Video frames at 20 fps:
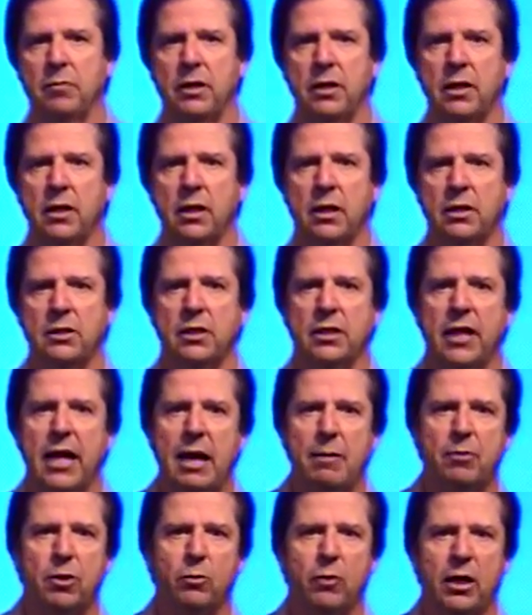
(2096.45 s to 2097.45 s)
It said it
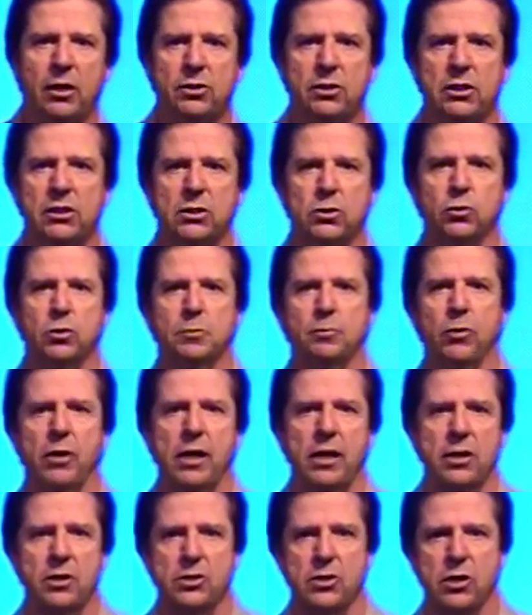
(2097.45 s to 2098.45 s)
happened that while Jesus was
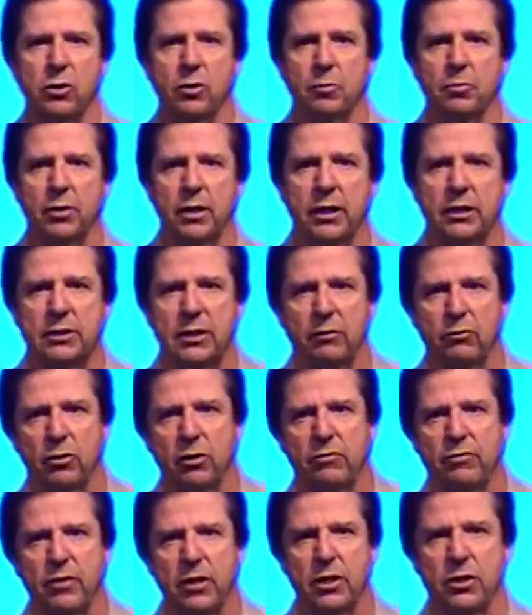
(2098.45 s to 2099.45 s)
praying in a secret place after
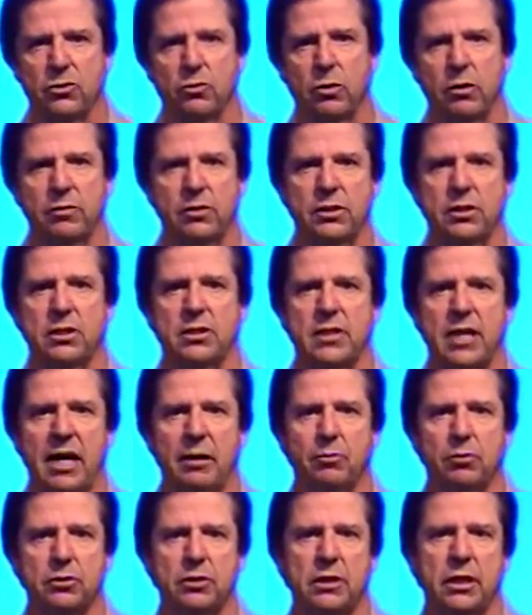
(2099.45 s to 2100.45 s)
he'd finished, one of his
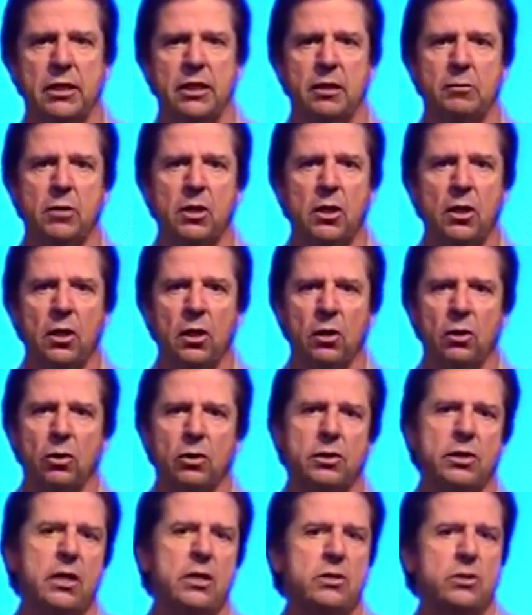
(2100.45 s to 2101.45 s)
disciples said to him,
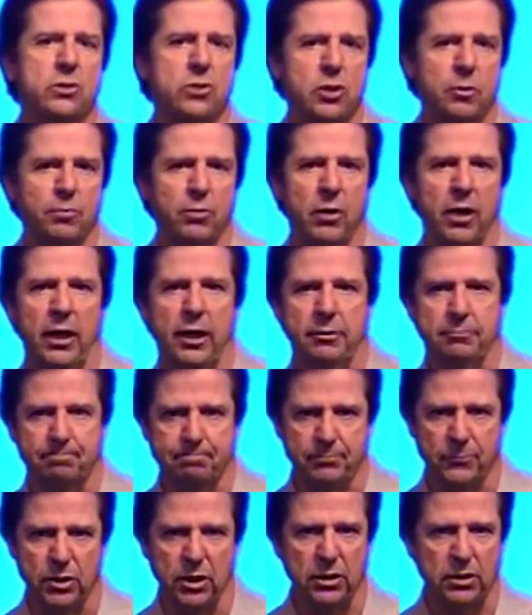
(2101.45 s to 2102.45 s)
Lord, teach us to pray,
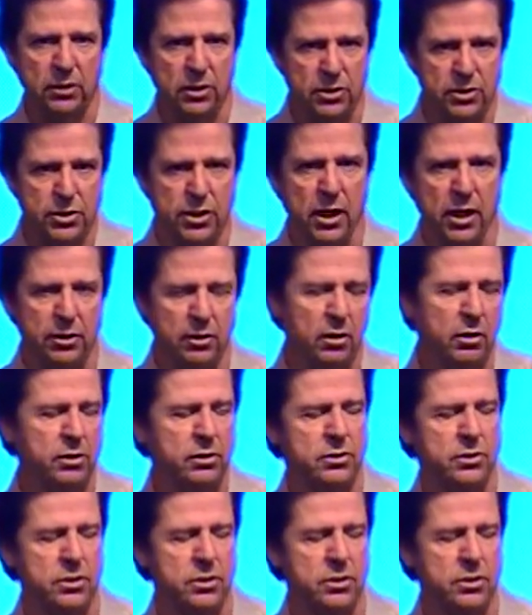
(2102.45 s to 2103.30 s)
just as John taught his